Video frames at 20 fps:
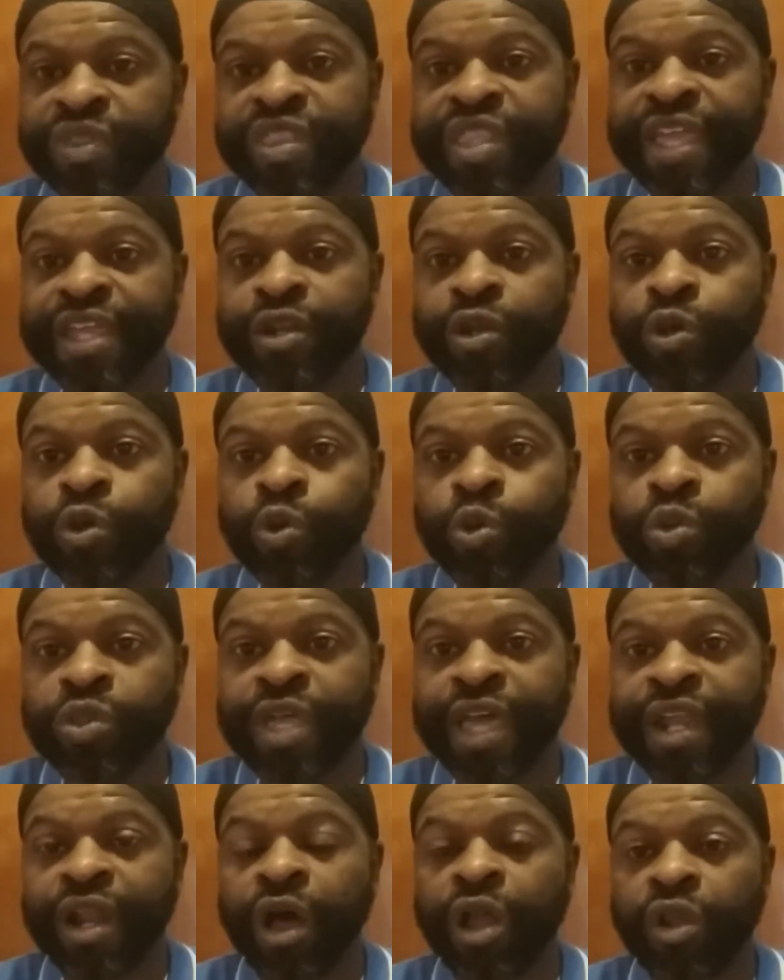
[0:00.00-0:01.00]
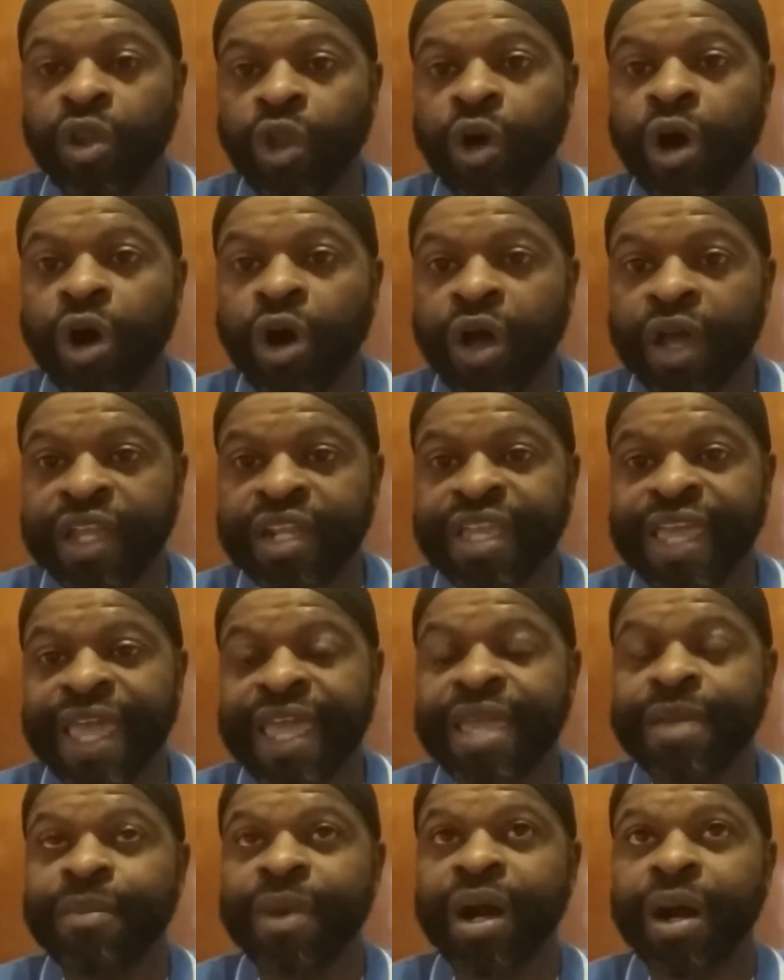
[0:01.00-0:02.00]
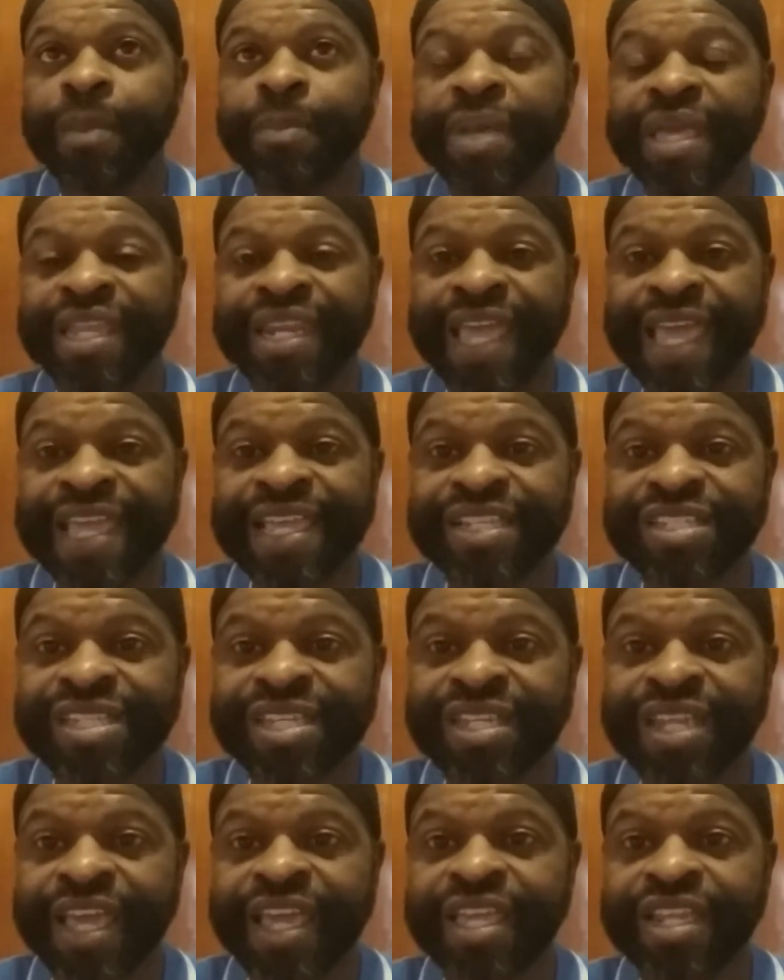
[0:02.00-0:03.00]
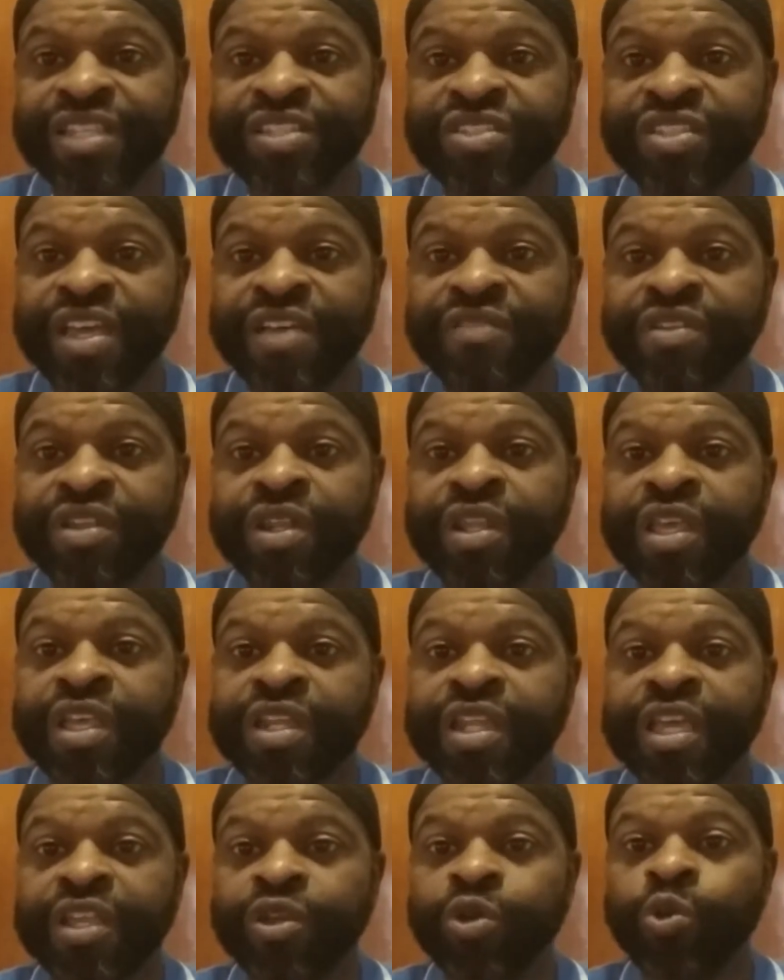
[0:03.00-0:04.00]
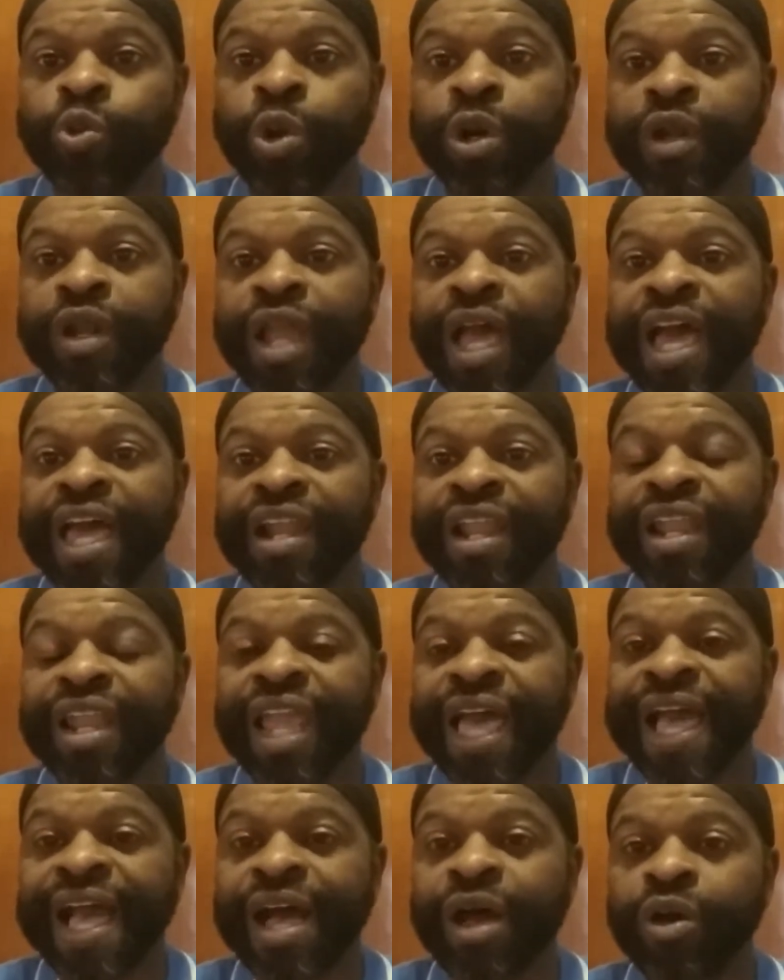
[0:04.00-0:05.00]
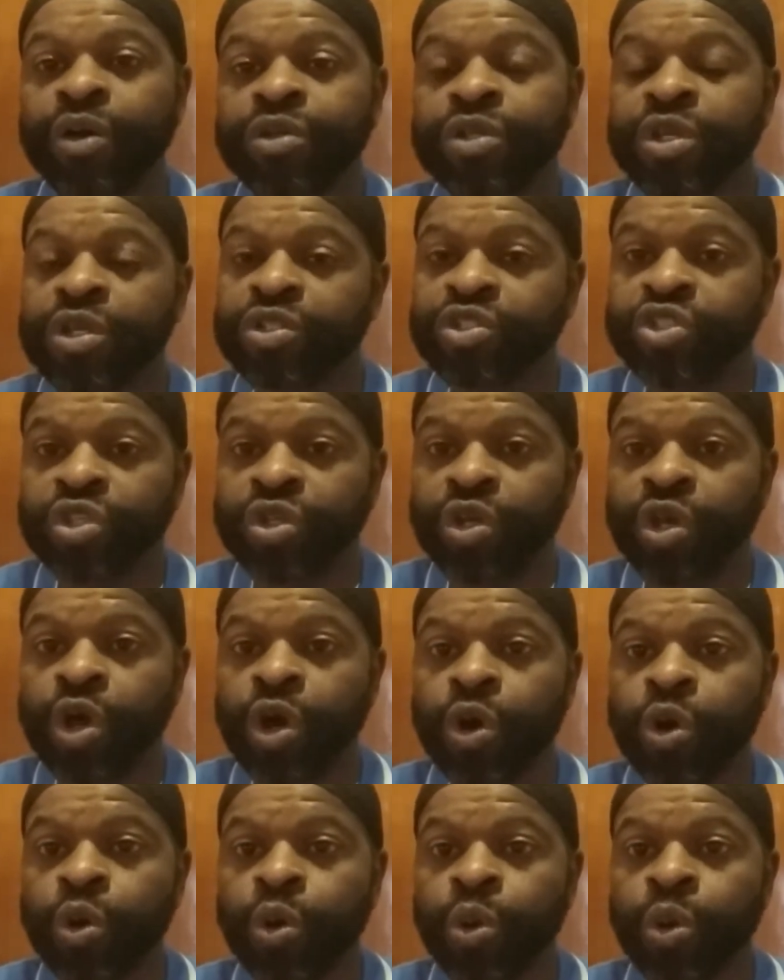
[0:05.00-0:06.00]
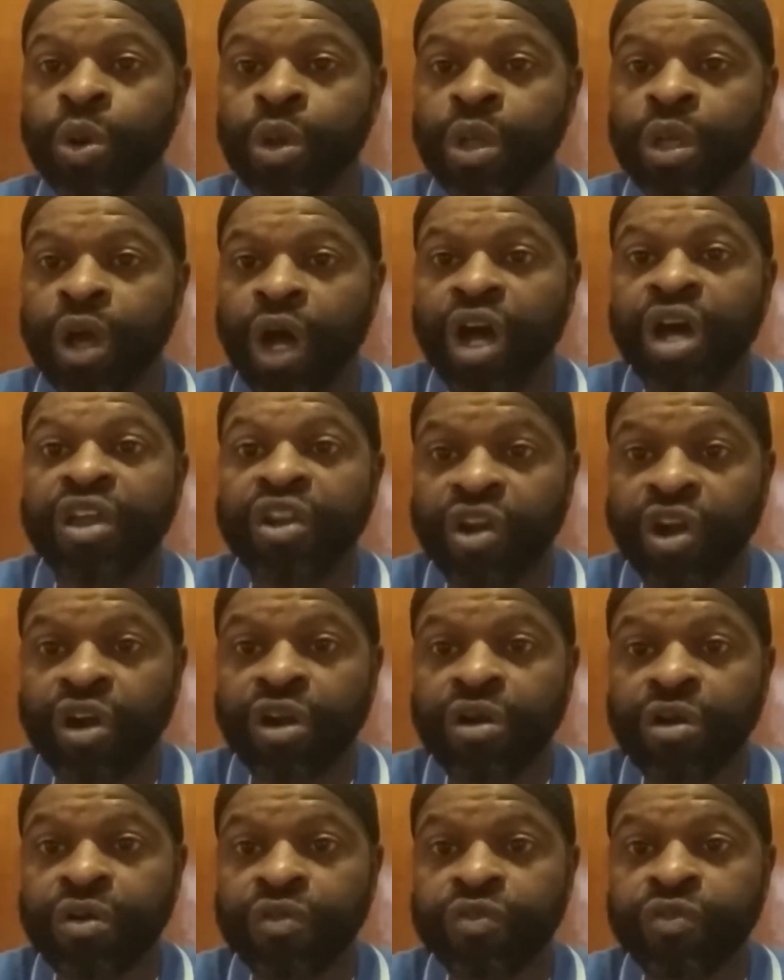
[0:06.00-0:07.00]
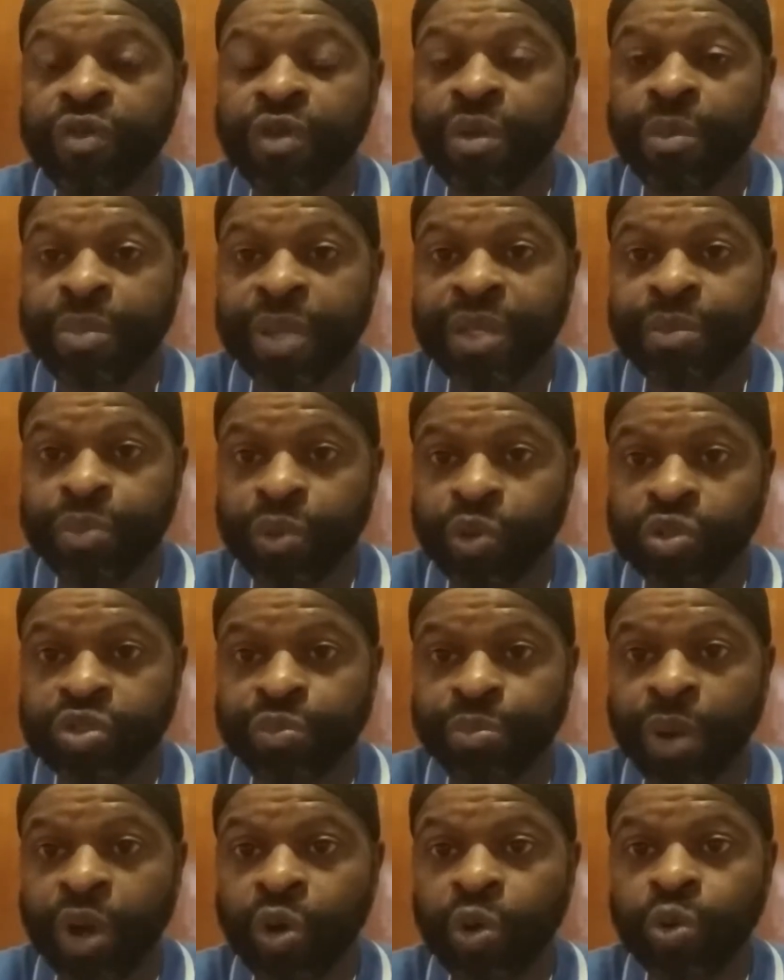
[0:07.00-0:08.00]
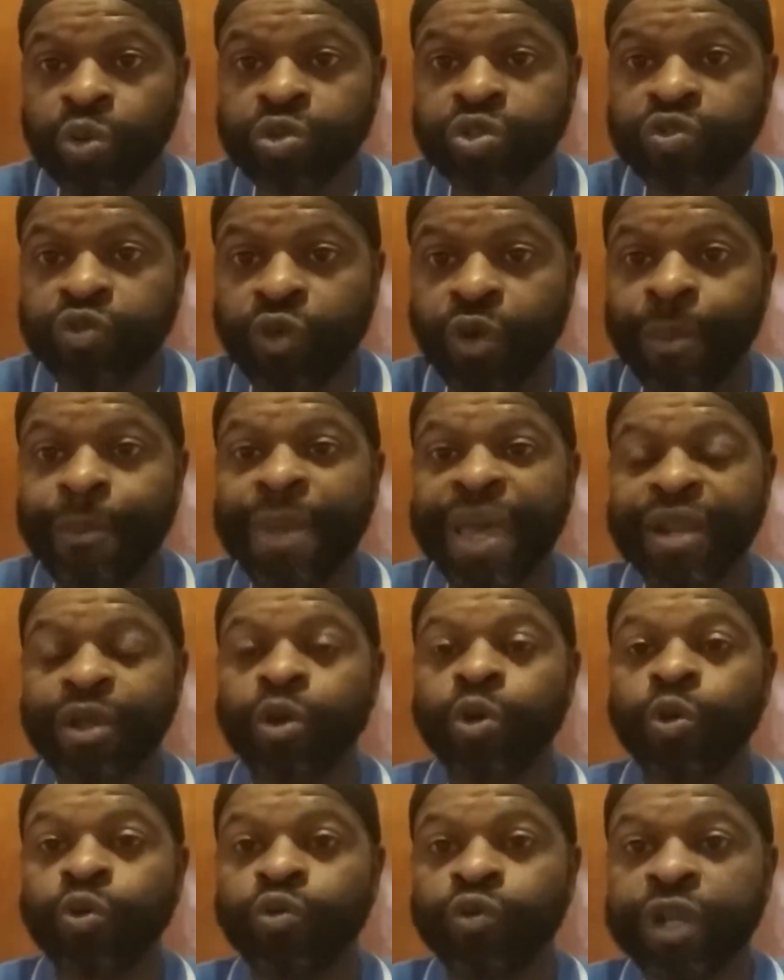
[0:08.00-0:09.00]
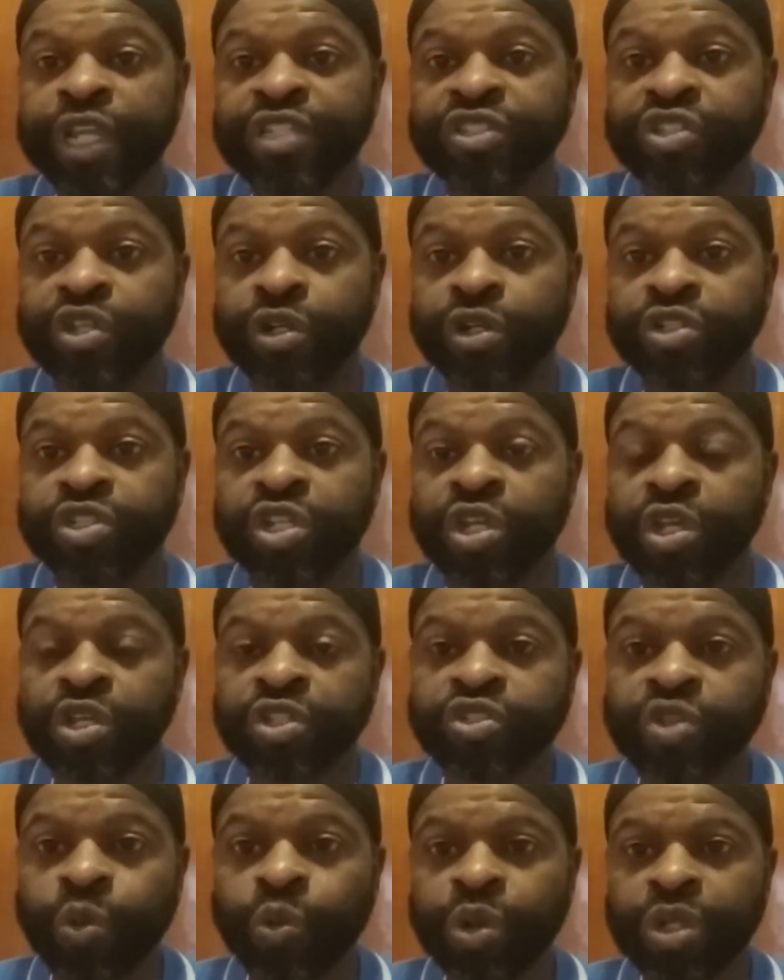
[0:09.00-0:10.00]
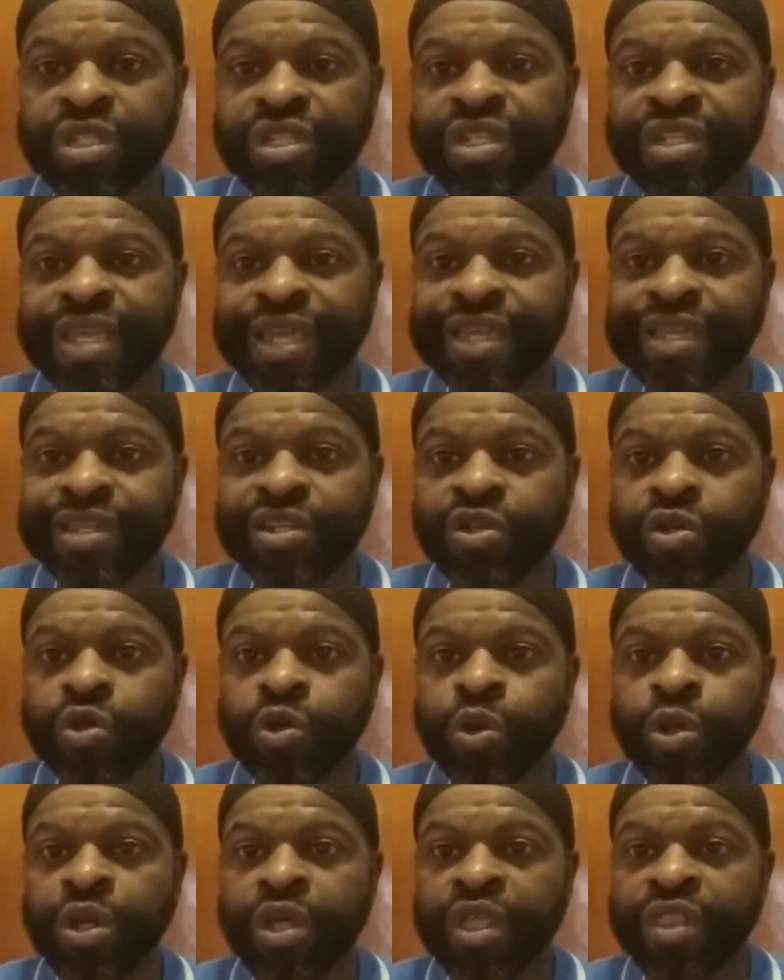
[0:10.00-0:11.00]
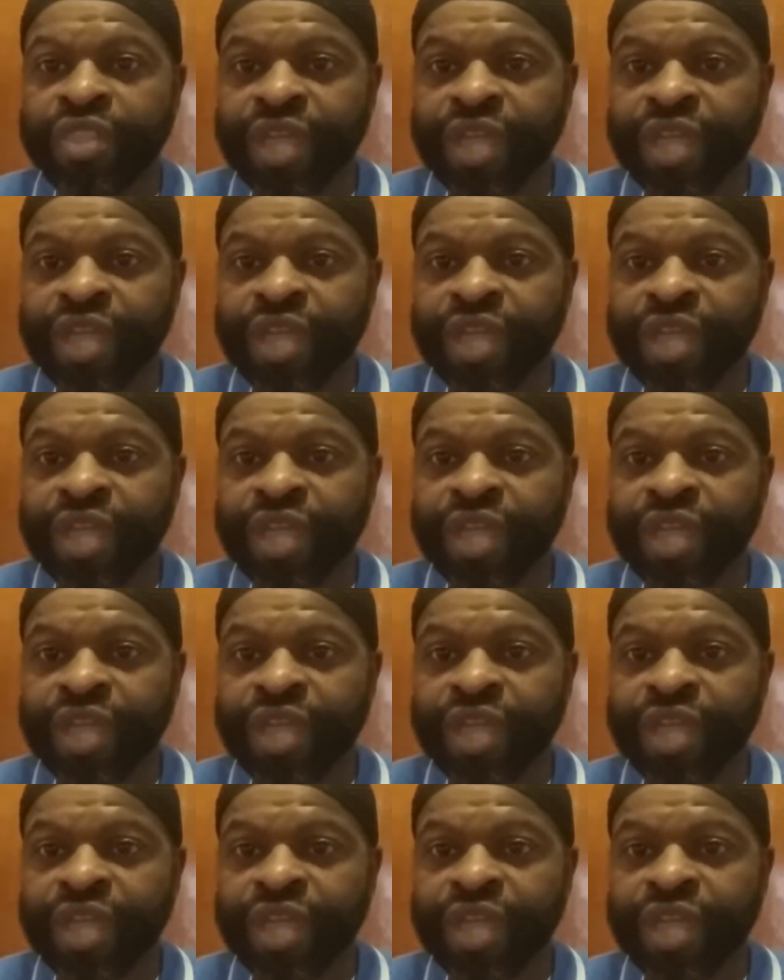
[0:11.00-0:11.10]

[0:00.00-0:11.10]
they knew that a law had came up in 1887 that you were not allowed to go unearth people's bones for medical research. So what did they do?